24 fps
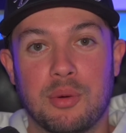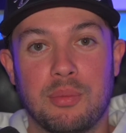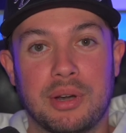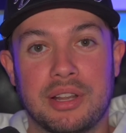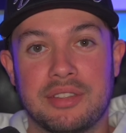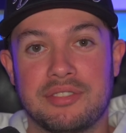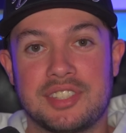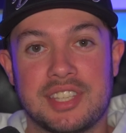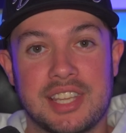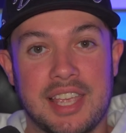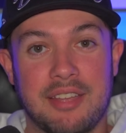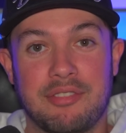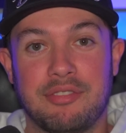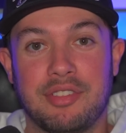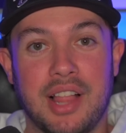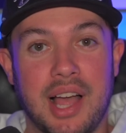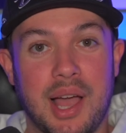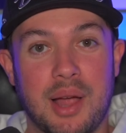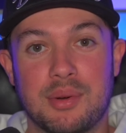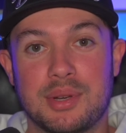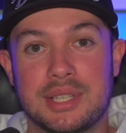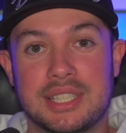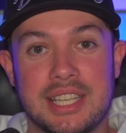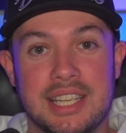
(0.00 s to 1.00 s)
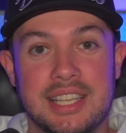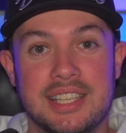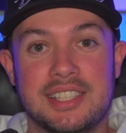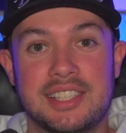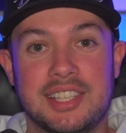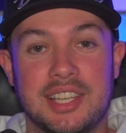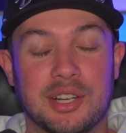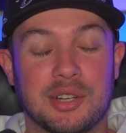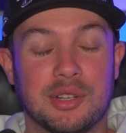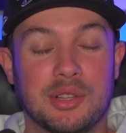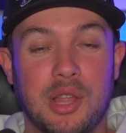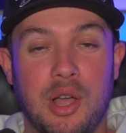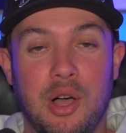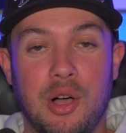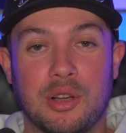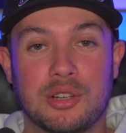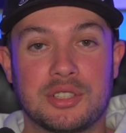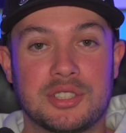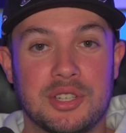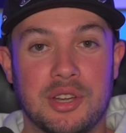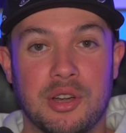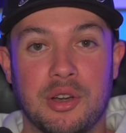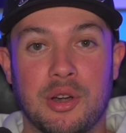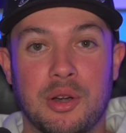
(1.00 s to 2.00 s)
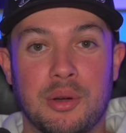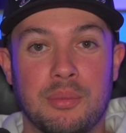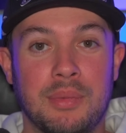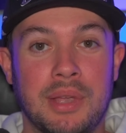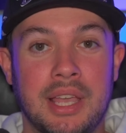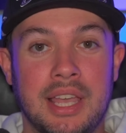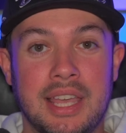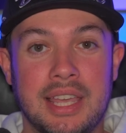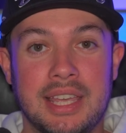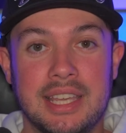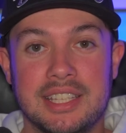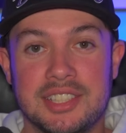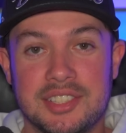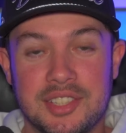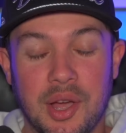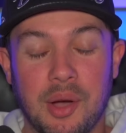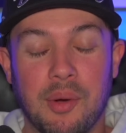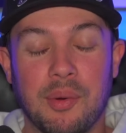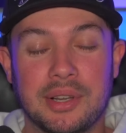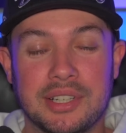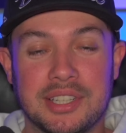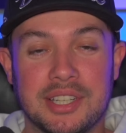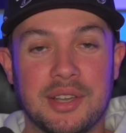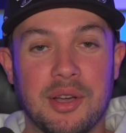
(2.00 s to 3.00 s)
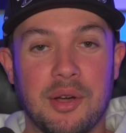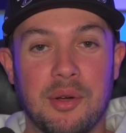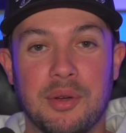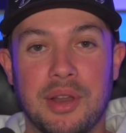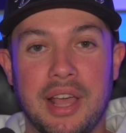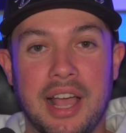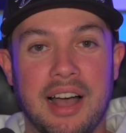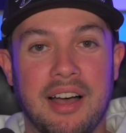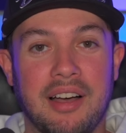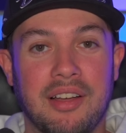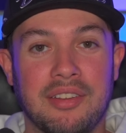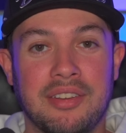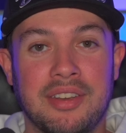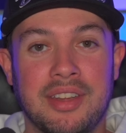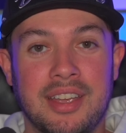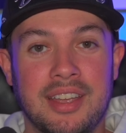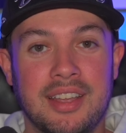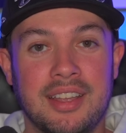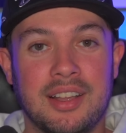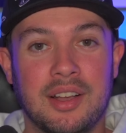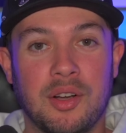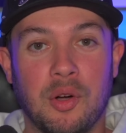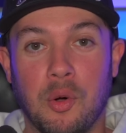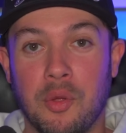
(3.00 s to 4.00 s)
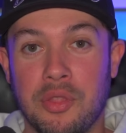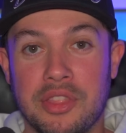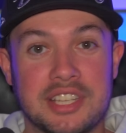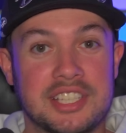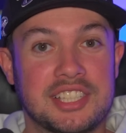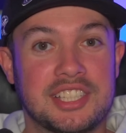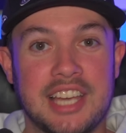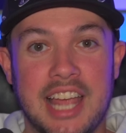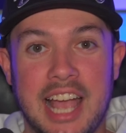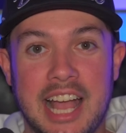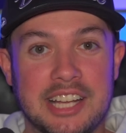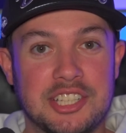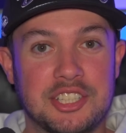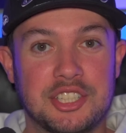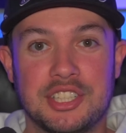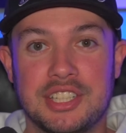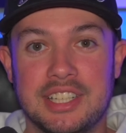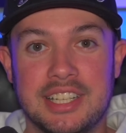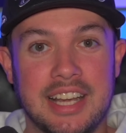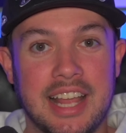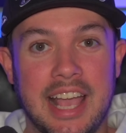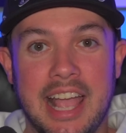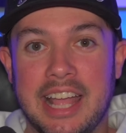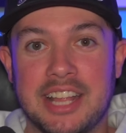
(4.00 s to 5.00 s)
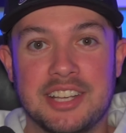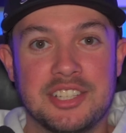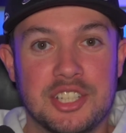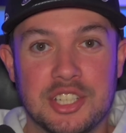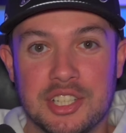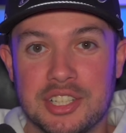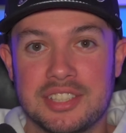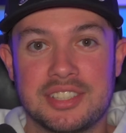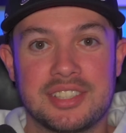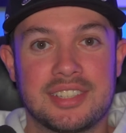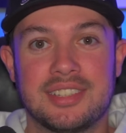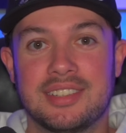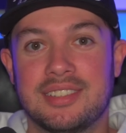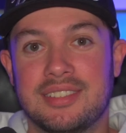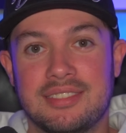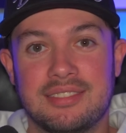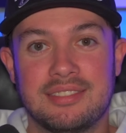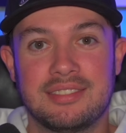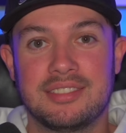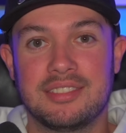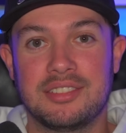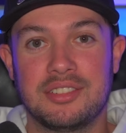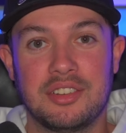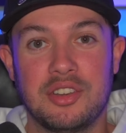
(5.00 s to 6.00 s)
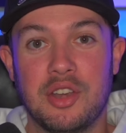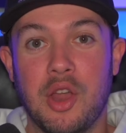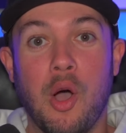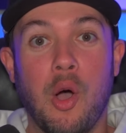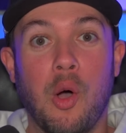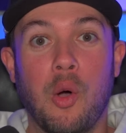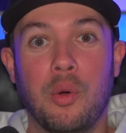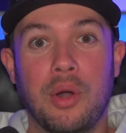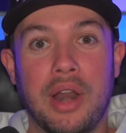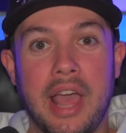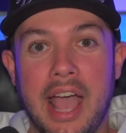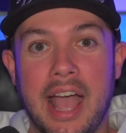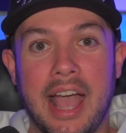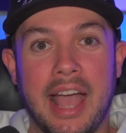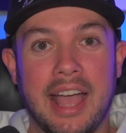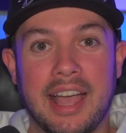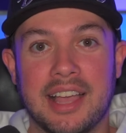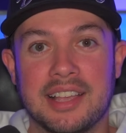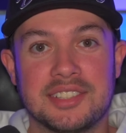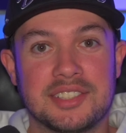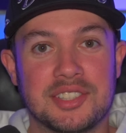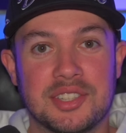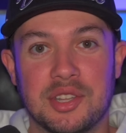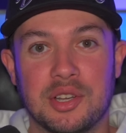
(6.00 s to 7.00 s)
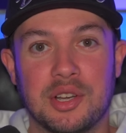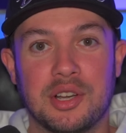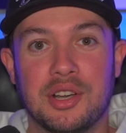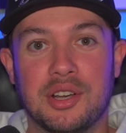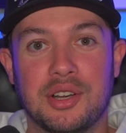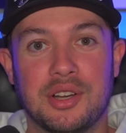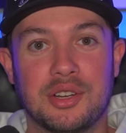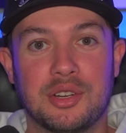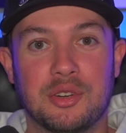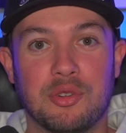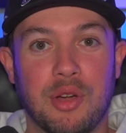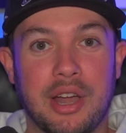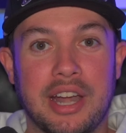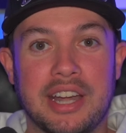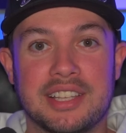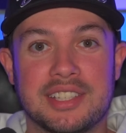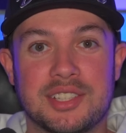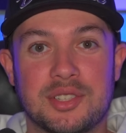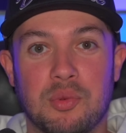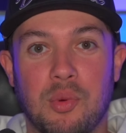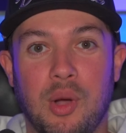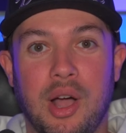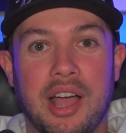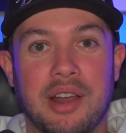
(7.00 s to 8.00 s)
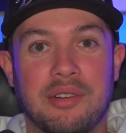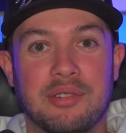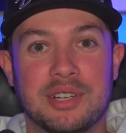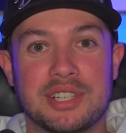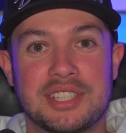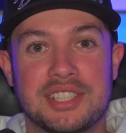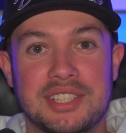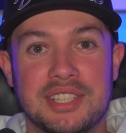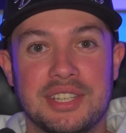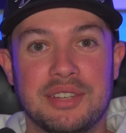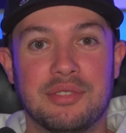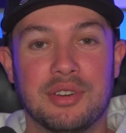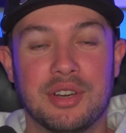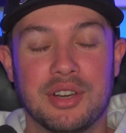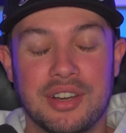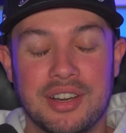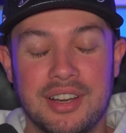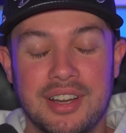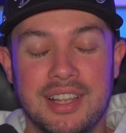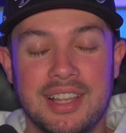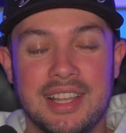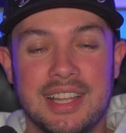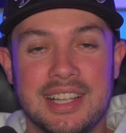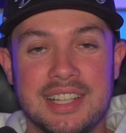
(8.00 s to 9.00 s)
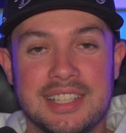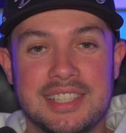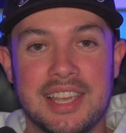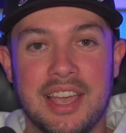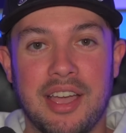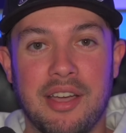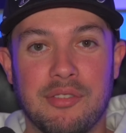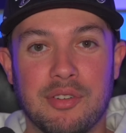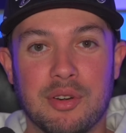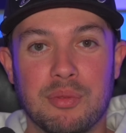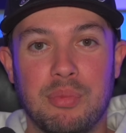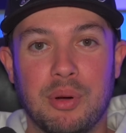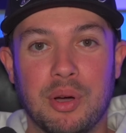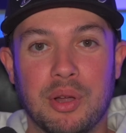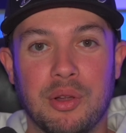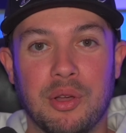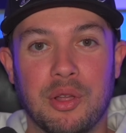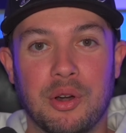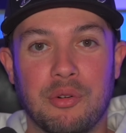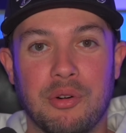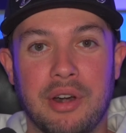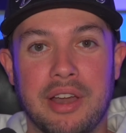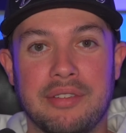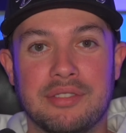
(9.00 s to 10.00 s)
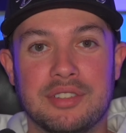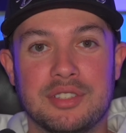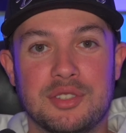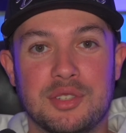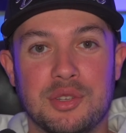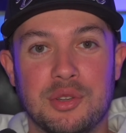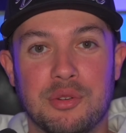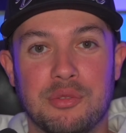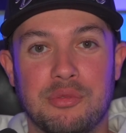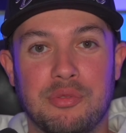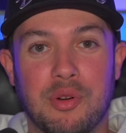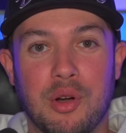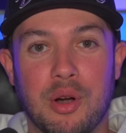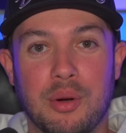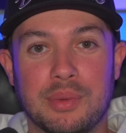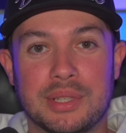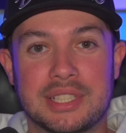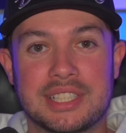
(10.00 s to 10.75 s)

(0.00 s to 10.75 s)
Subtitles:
But if Zay Flowers is here long term, he's going to go down on the stat sheet and just known as the greatest wide receiver to ever put on a Ravens uniform.